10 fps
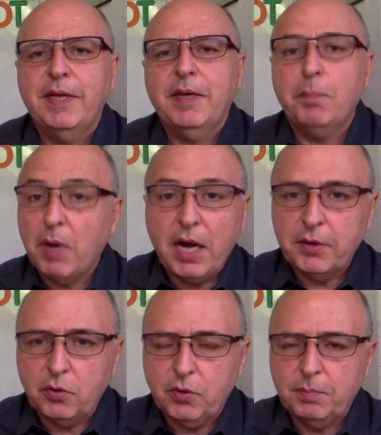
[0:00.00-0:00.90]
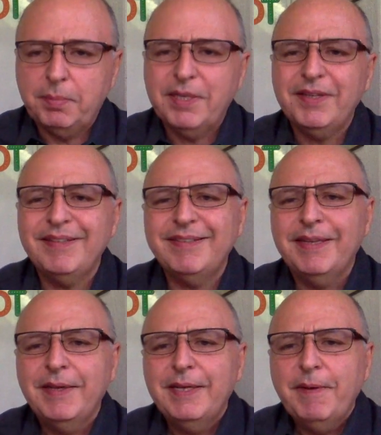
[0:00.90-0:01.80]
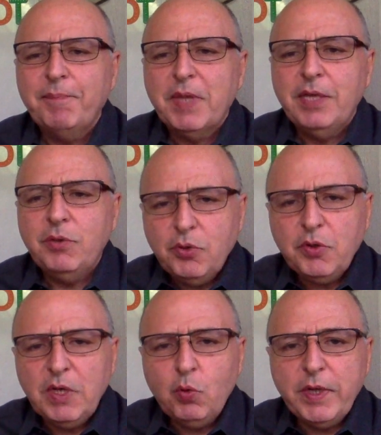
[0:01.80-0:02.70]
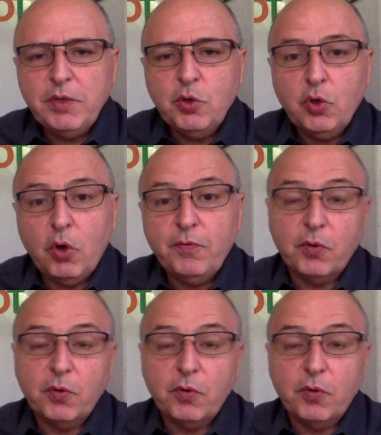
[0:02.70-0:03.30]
model, because usually when you go